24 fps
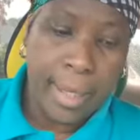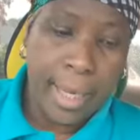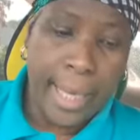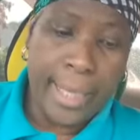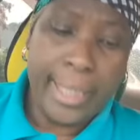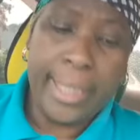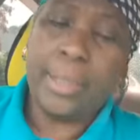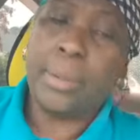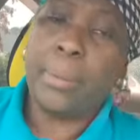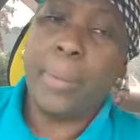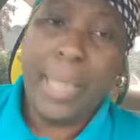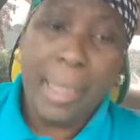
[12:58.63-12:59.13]

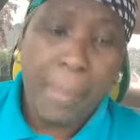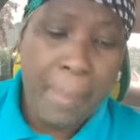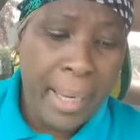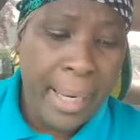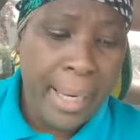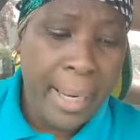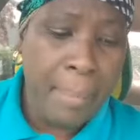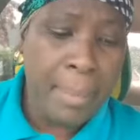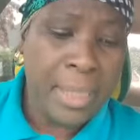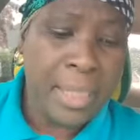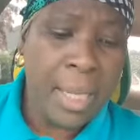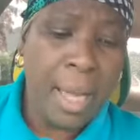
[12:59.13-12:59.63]
And he told him
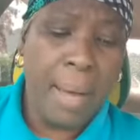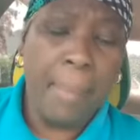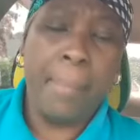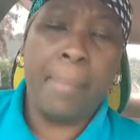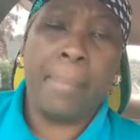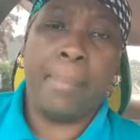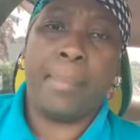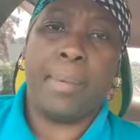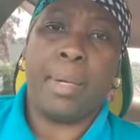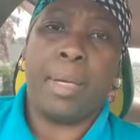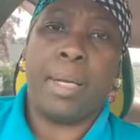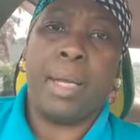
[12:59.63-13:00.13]
them
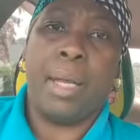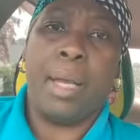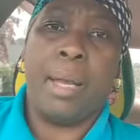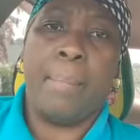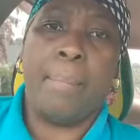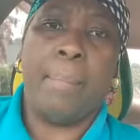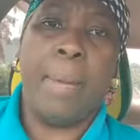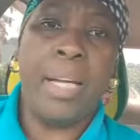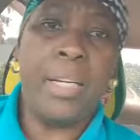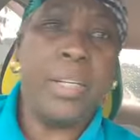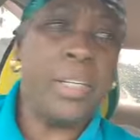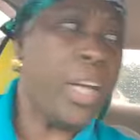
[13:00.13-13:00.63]
something.
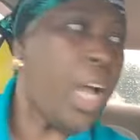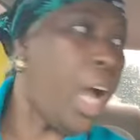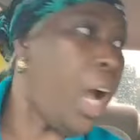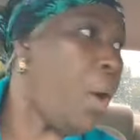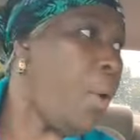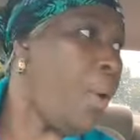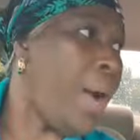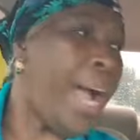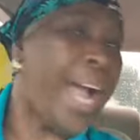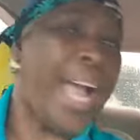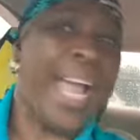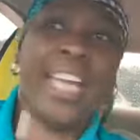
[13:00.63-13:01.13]
But
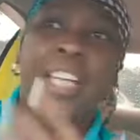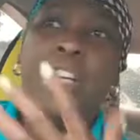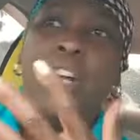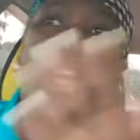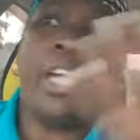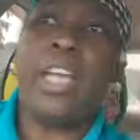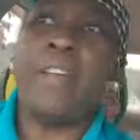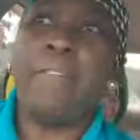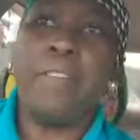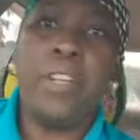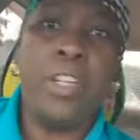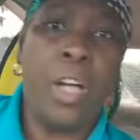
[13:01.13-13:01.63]
now, I
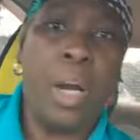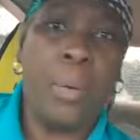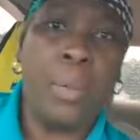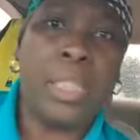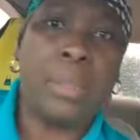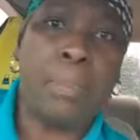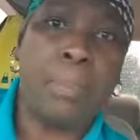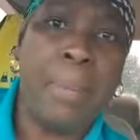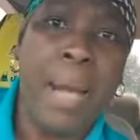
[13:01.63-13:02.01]
don't even know it's